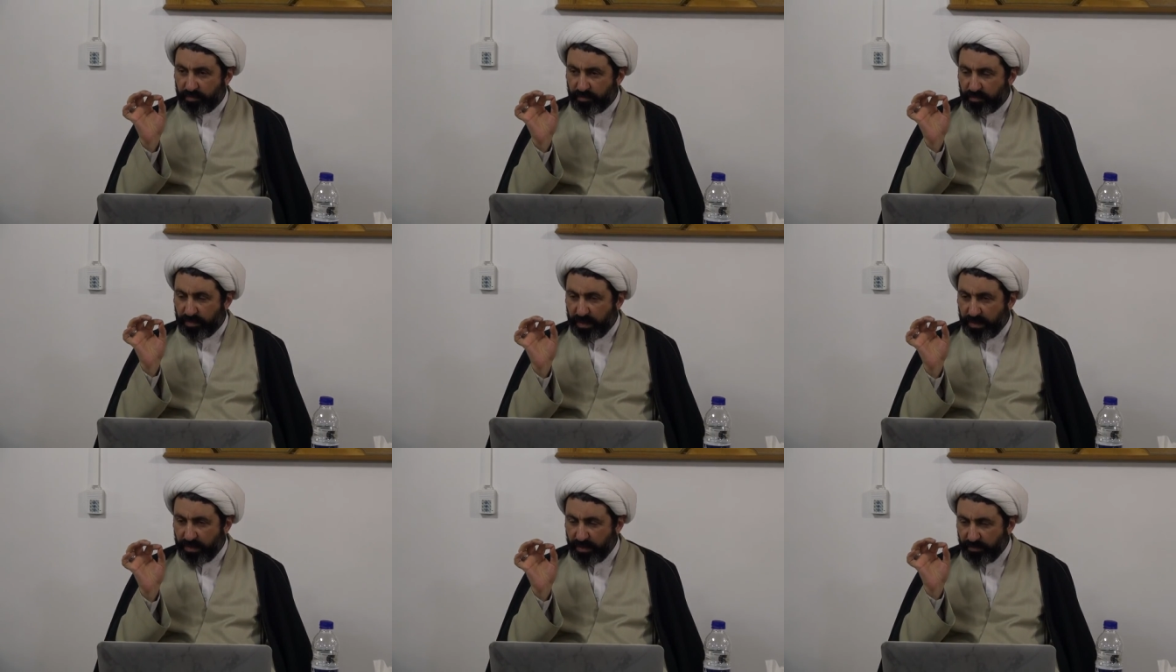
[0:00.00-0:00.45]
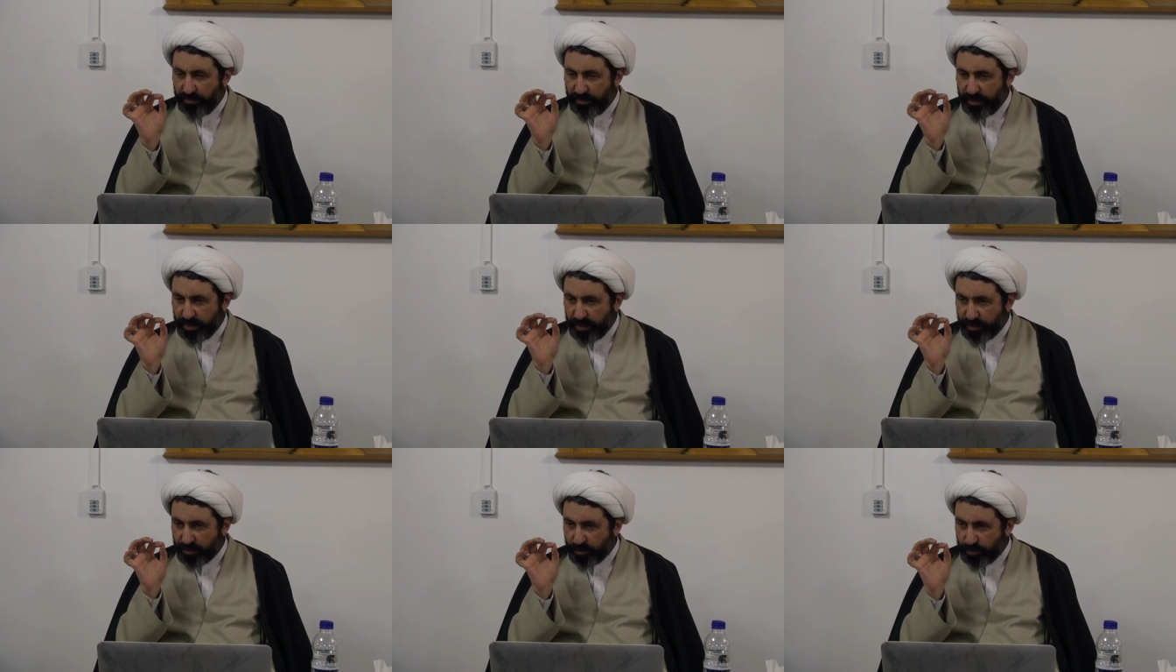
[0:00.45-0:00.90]
very,
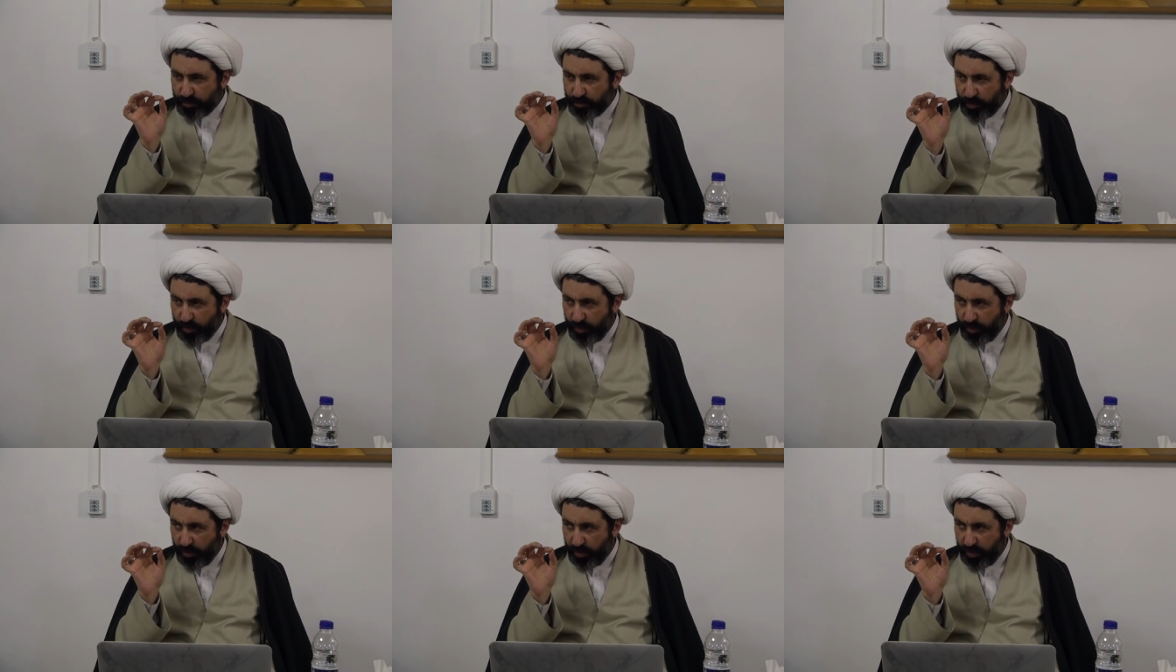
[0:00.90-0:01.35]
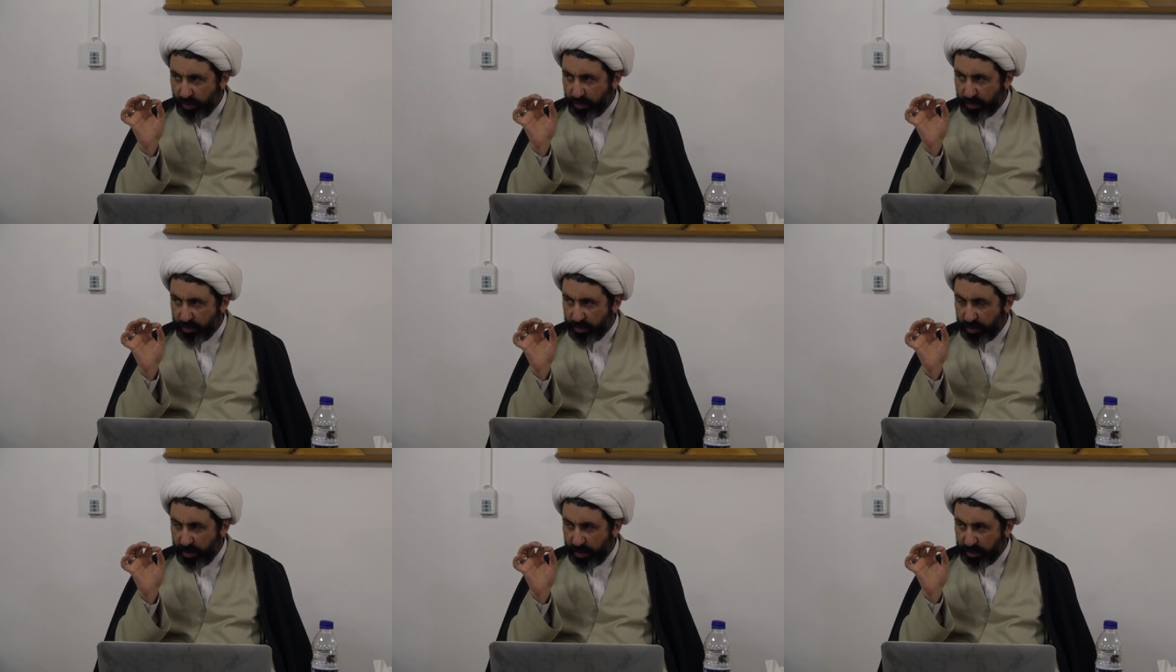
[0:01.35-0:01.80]
very small,
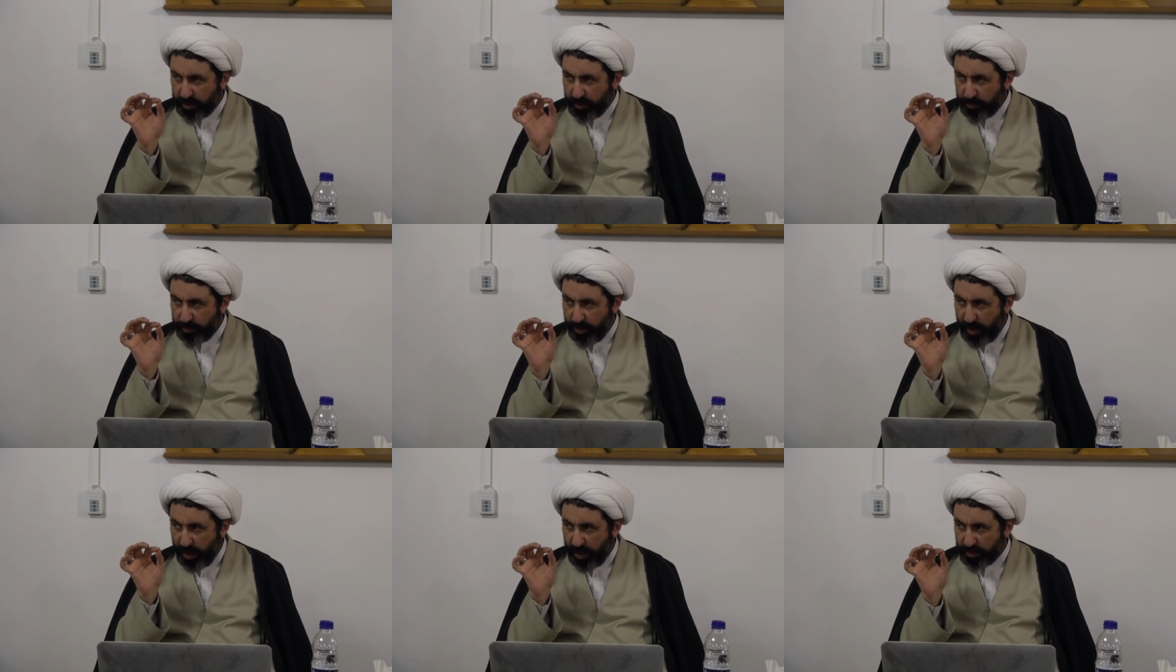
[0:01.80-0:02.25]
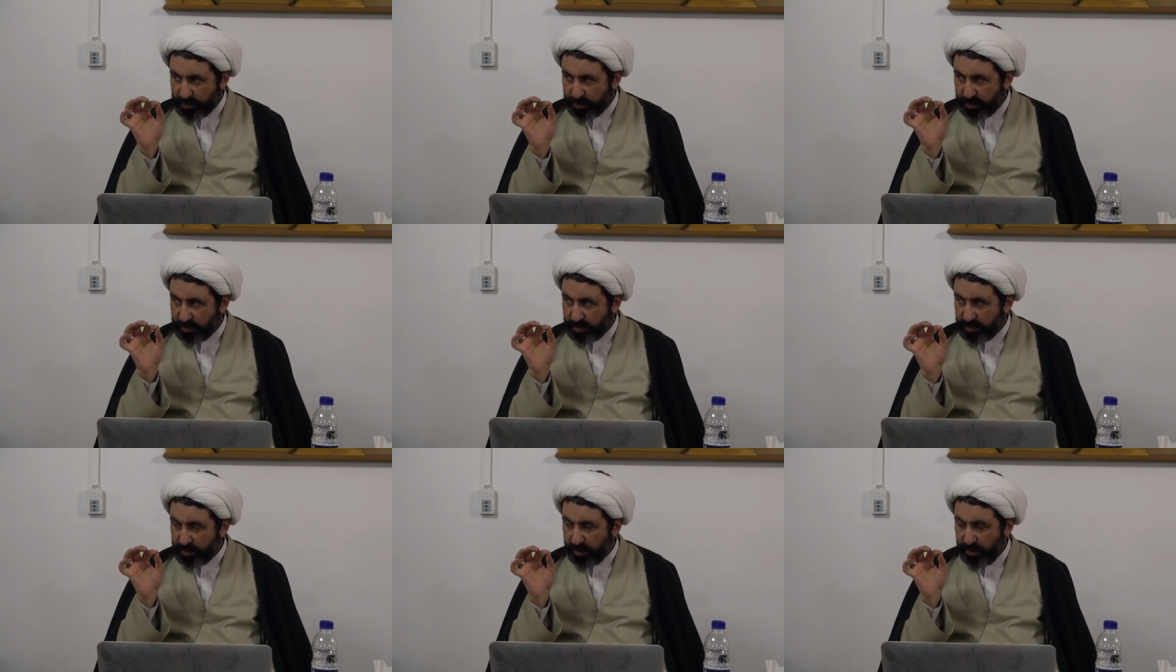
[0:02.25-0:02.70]
like a
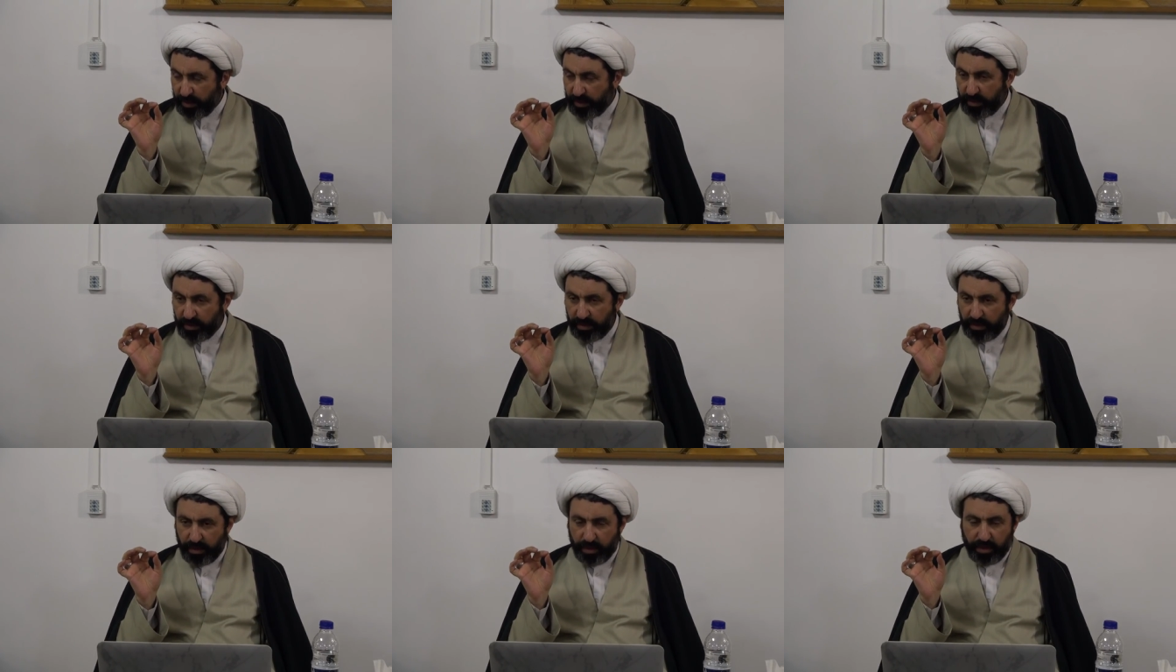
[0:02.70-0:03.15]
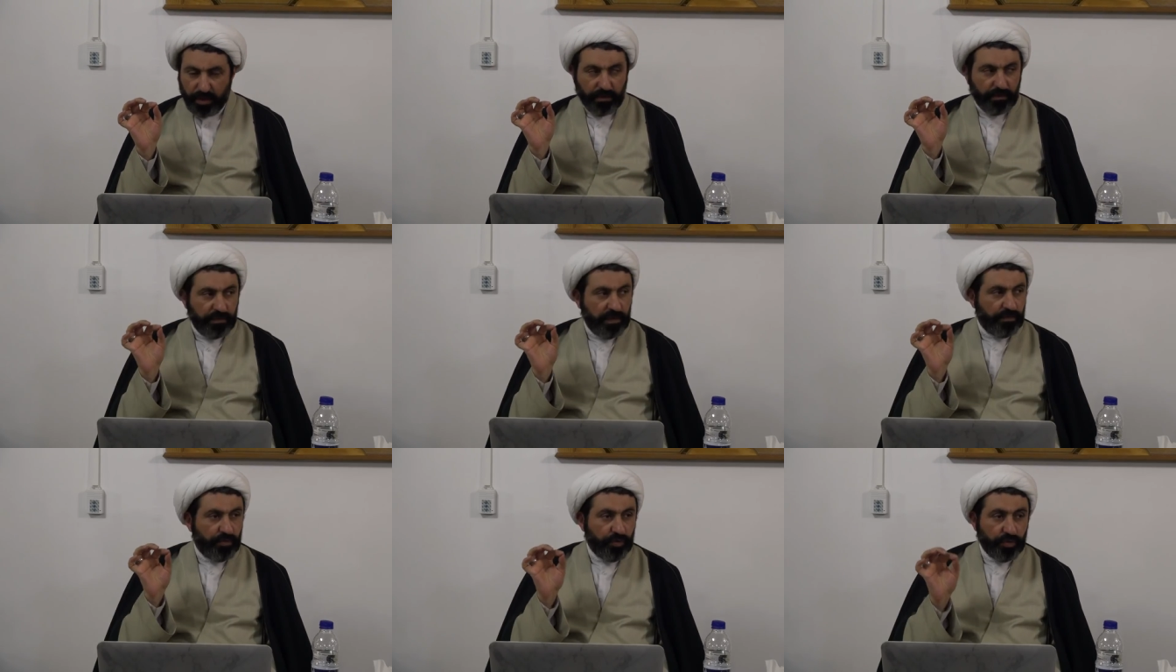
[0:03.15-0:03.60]
particle,
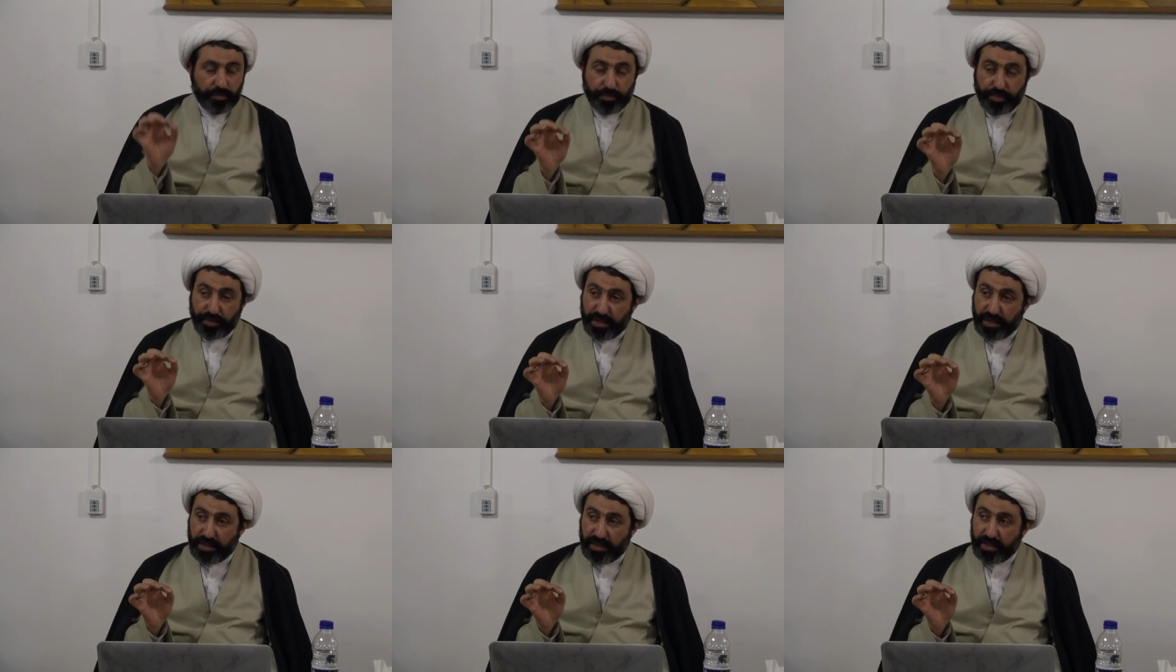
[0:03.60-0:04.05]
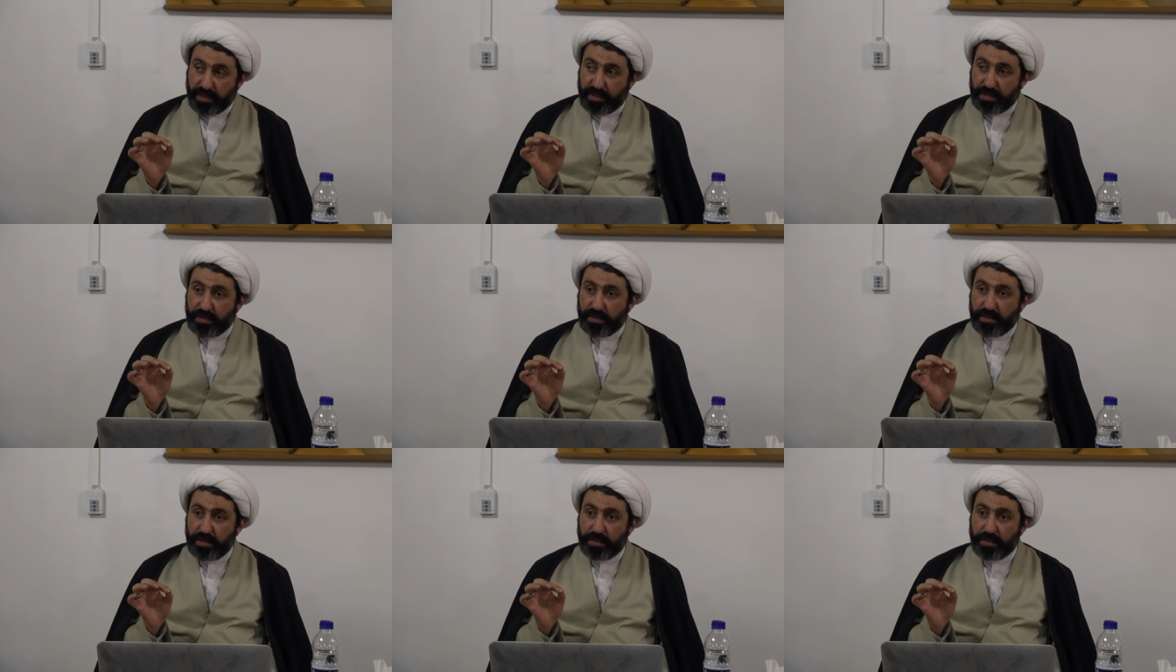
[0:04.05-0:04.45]
we would bring it.